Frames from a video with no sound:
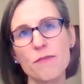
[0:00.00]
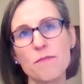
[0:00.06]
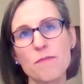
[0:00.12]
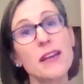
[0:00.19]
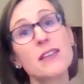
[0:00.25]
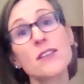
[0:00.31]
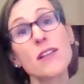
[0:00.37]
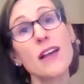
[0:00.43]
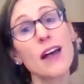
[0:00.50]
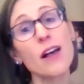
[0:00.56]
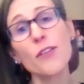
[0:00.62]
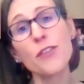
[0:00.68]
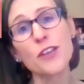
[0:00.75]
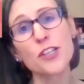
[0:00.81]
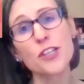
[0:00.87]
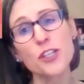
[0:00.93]
mental
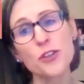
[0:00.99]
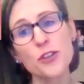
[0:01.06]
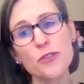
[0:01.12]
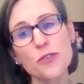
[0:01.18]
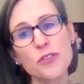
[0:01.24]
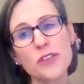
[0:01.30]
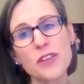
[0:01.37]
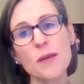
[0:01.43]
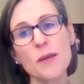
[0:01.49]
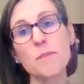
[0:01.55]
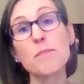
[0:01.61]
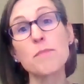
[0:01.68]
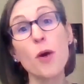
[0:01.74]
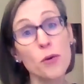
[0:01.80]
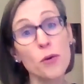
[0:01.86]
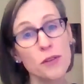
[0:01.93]
health issues that
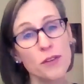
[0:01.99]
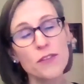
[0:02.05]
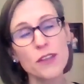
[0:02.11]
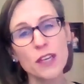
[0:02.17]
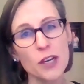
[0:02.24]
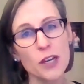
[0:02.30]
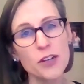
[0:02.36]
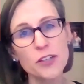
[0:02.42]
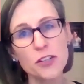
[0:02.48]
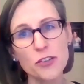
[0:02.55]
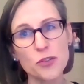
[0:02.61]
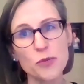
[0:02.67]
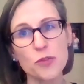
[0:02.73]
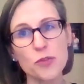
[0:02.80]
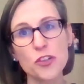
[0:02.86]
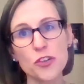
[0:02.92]
both of the characters
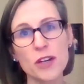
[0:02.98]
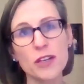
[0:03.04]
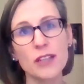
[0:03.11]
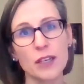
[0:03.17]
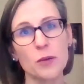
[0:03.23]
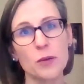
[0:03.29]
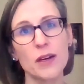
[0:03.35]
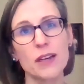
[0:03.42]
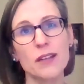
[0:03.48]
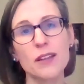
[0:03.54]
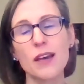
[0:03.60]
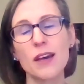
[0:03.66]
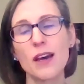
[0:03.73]
were struggling with.